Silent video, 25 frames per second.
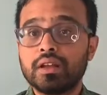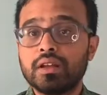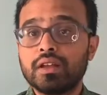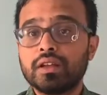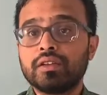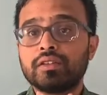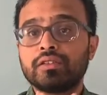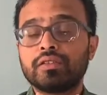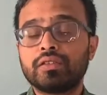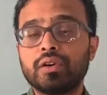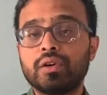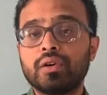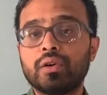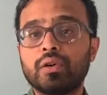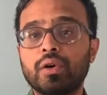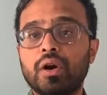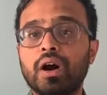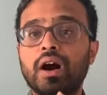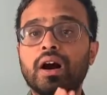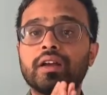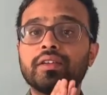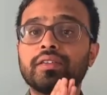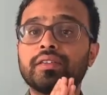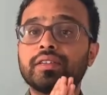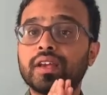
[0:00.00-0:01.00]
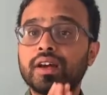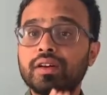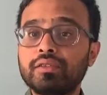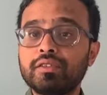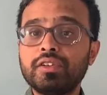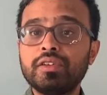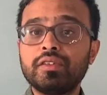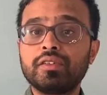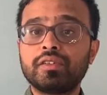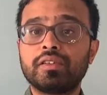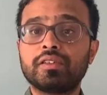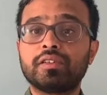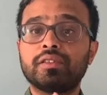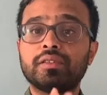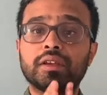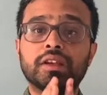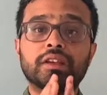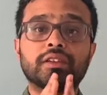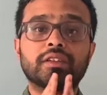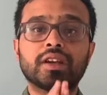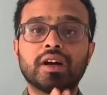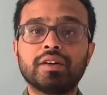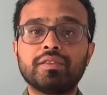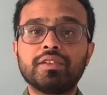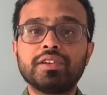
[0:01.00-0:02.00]
So
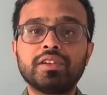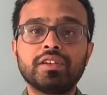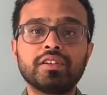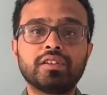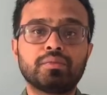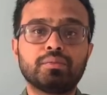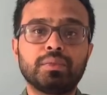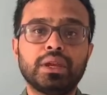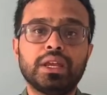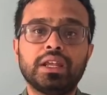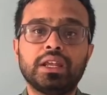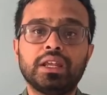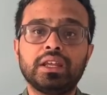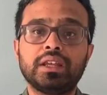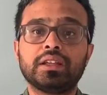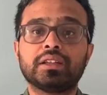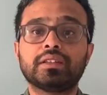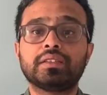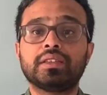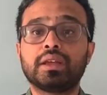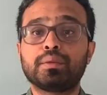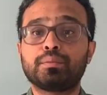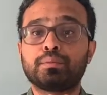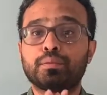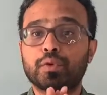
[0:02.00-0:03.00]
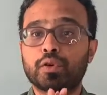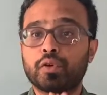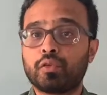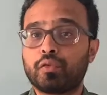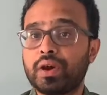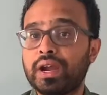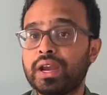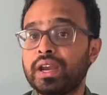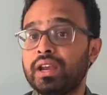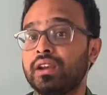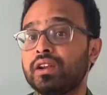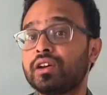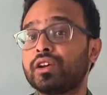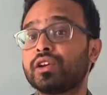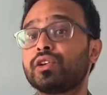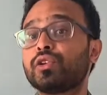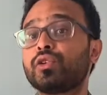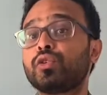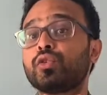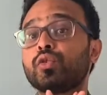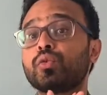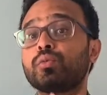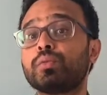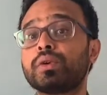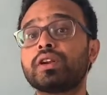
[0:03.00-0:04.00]
services meaning they provide
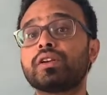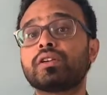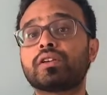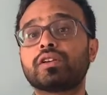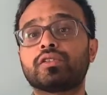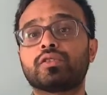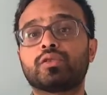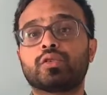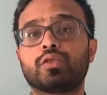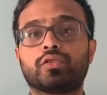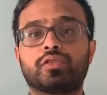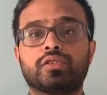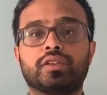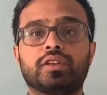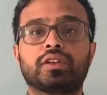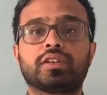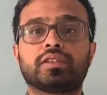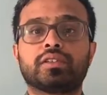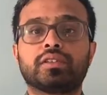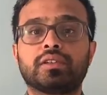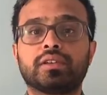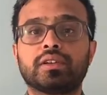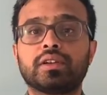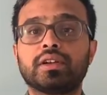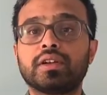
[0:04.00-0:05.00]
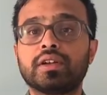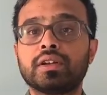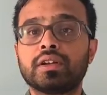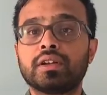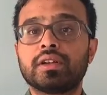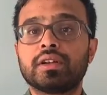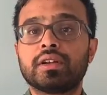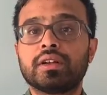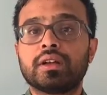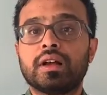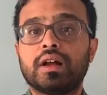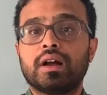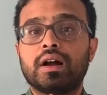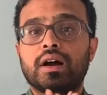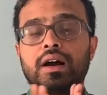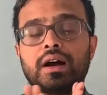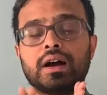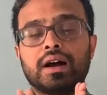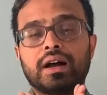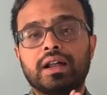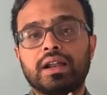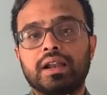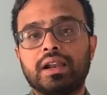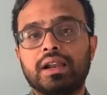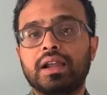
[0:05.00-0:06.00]
human resources
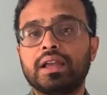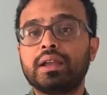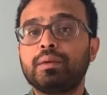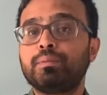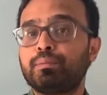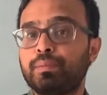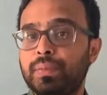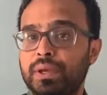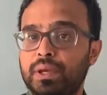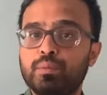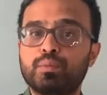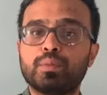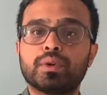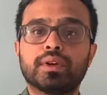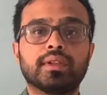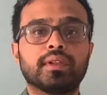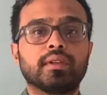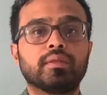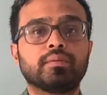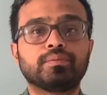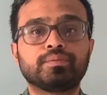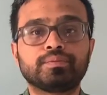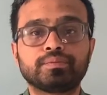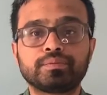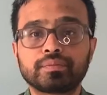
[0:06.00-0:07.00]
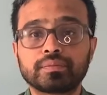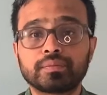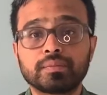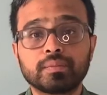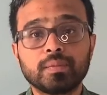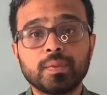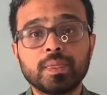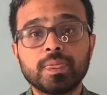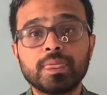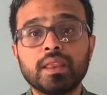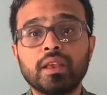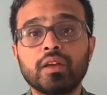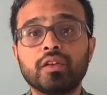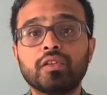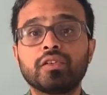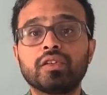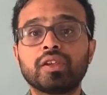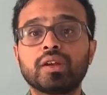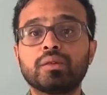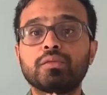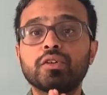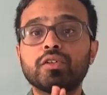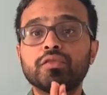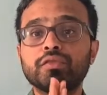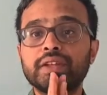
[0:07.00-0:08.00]
like people.
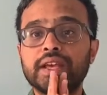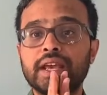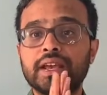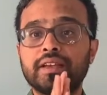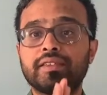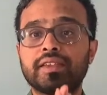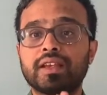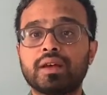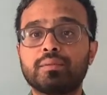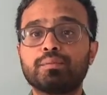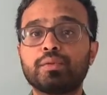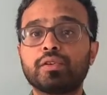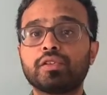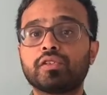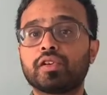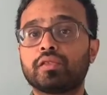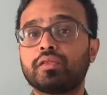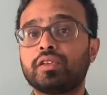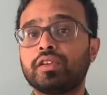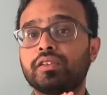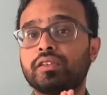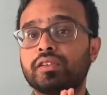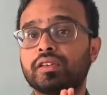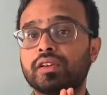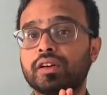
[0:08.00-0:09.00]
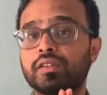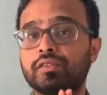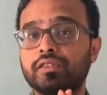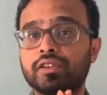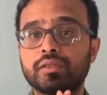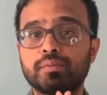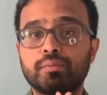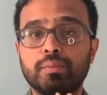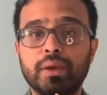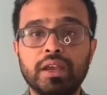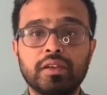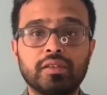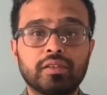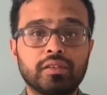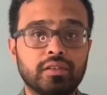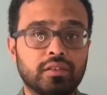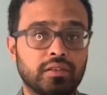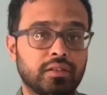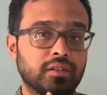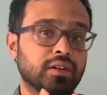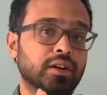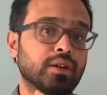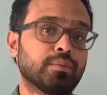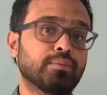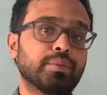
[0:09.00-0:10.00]
Some of the examples of these
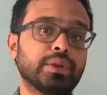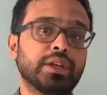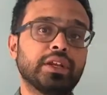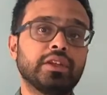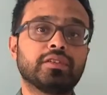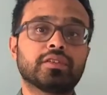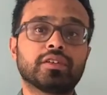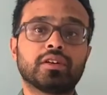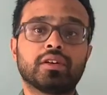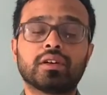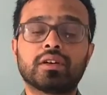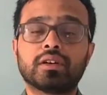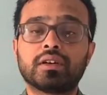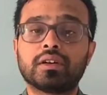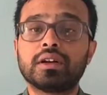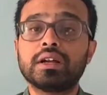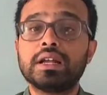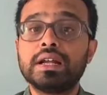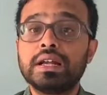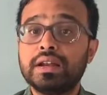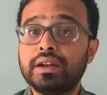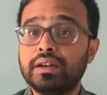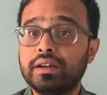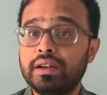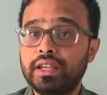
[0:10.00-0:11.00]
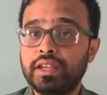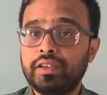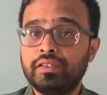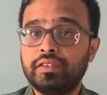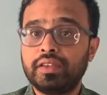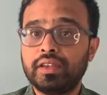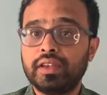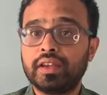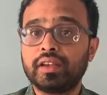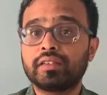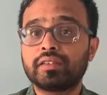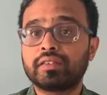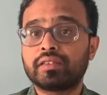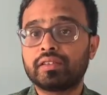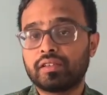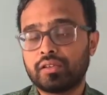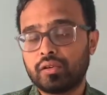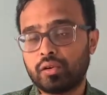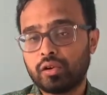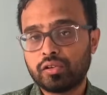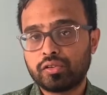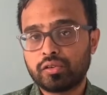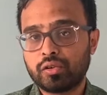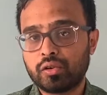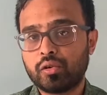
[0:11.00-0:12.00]
service-based companies are TCS,
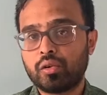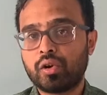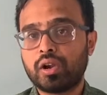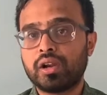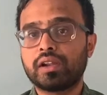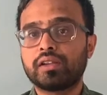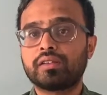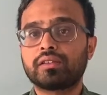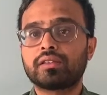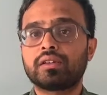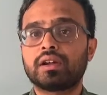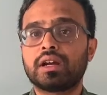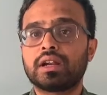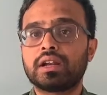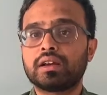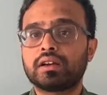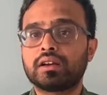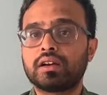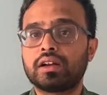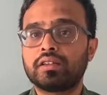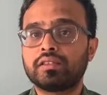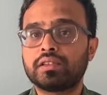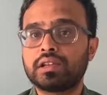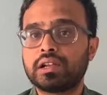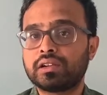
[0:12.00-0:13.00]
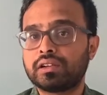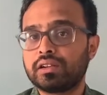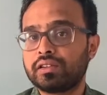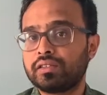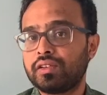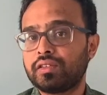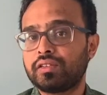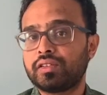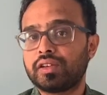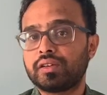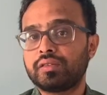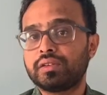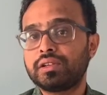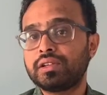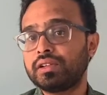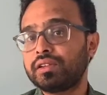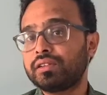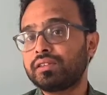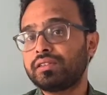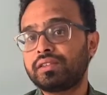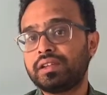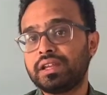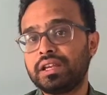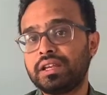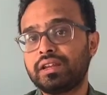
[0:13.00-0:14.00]
also called as Tata Consultancy
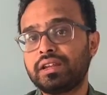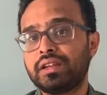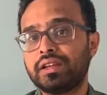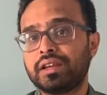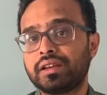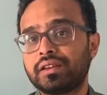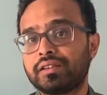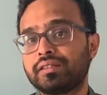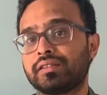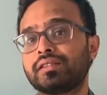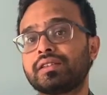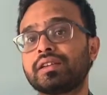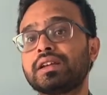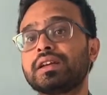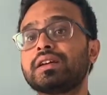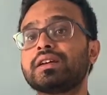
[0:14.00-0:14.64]
Services, CTS,